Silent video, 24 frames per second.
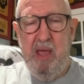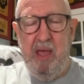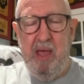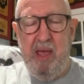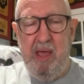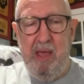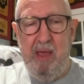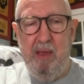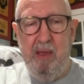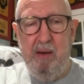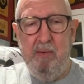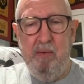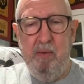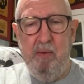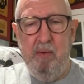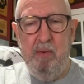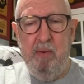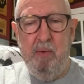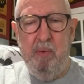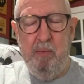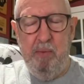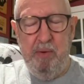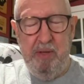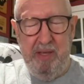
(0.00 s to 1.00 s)
And
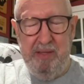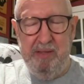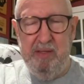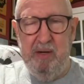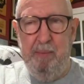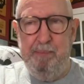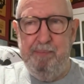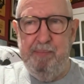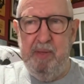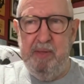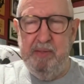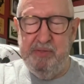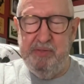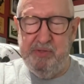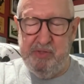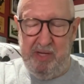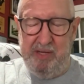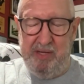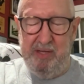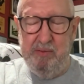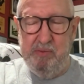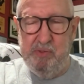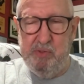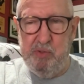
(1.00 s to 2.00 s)
we ended up, his
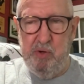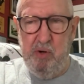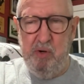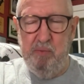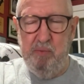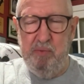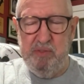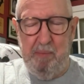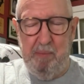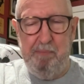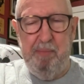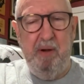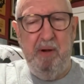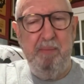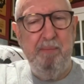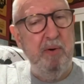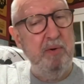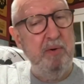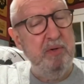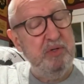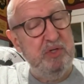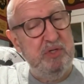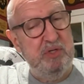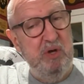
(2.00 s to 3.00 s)
second cert was a bun
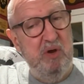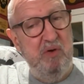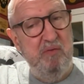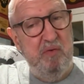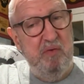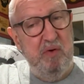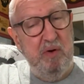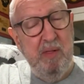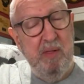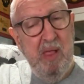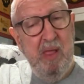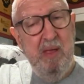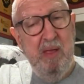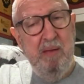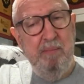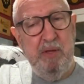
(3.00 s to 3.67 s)
burner silver,